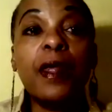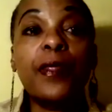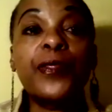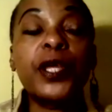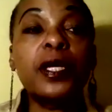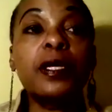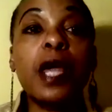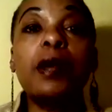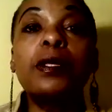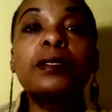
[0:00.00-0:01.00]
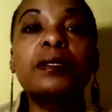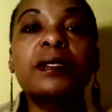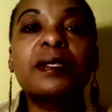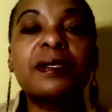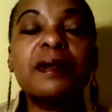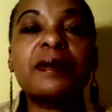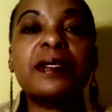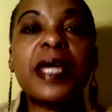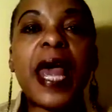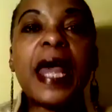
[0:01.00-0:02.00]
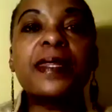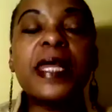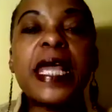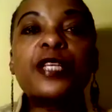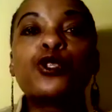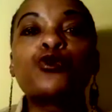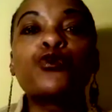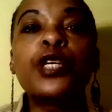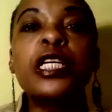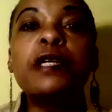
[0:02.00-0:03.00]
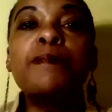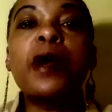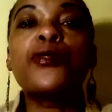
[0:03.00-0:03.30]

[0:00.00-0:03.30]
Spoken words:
the elders sit and they dream